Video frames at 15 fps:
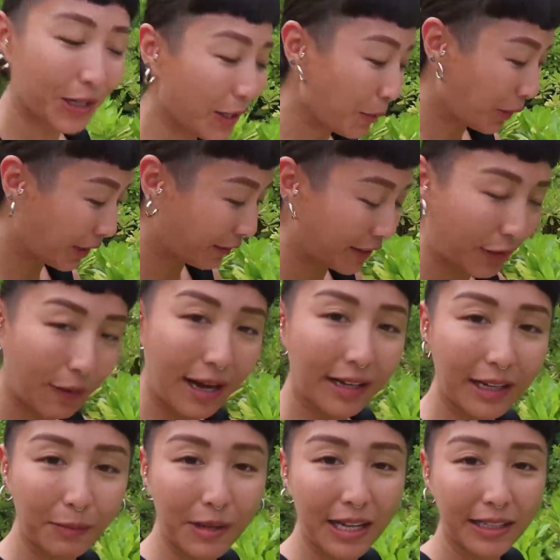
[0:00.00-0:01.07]
here in one of the
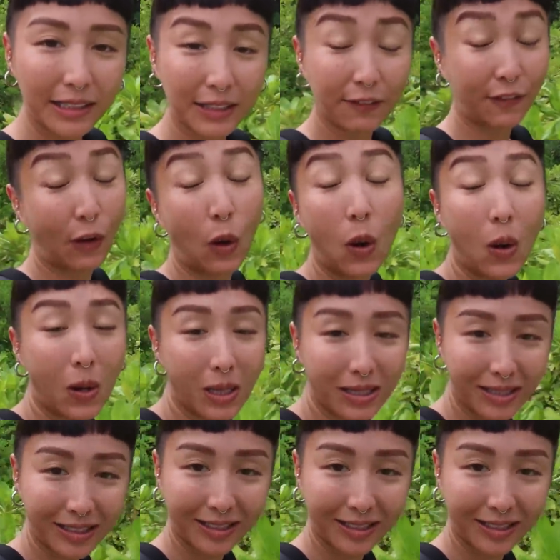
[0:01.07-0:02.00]
grand cabanas. Of course